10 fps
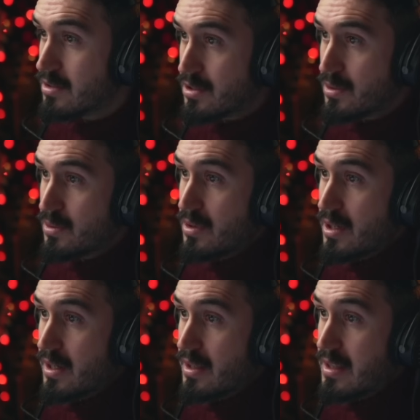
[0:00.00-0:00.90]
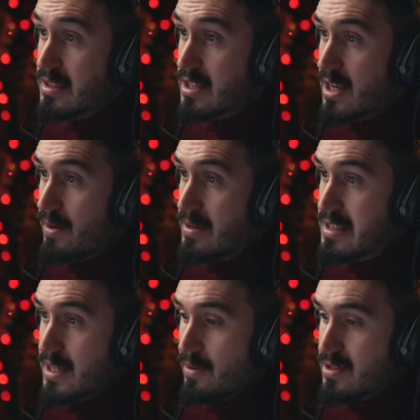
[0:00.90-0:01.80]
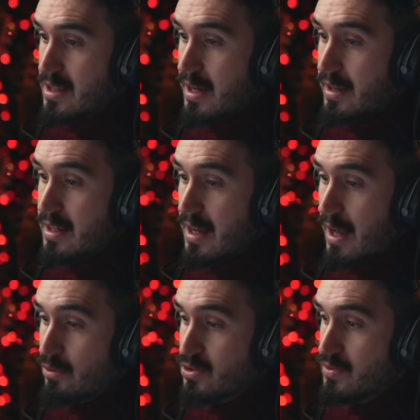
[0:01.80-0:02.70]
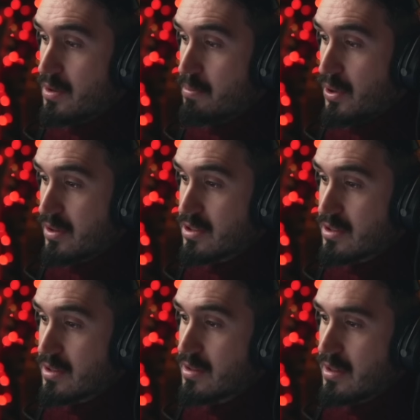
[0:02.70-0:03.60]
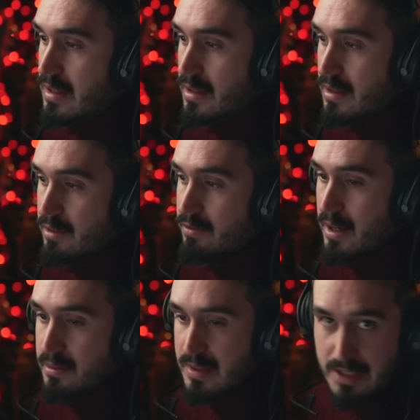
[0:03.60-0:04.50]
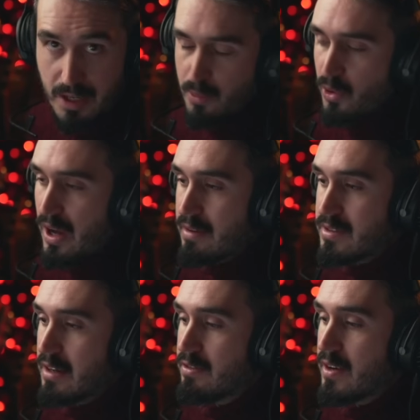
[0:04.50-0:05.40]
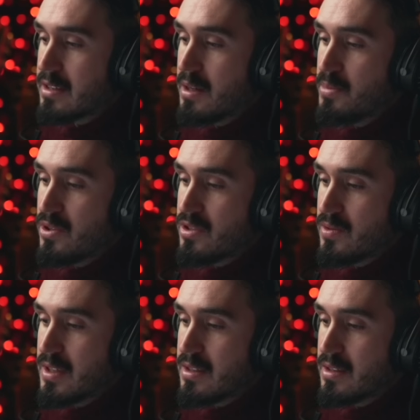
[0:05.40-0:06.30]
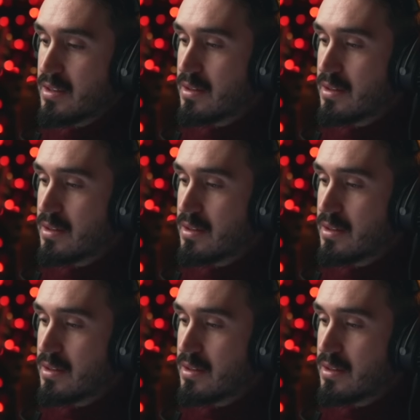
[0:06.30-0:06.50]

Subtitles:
So this is how it sounds like out of the box if I disable every effect I put to it.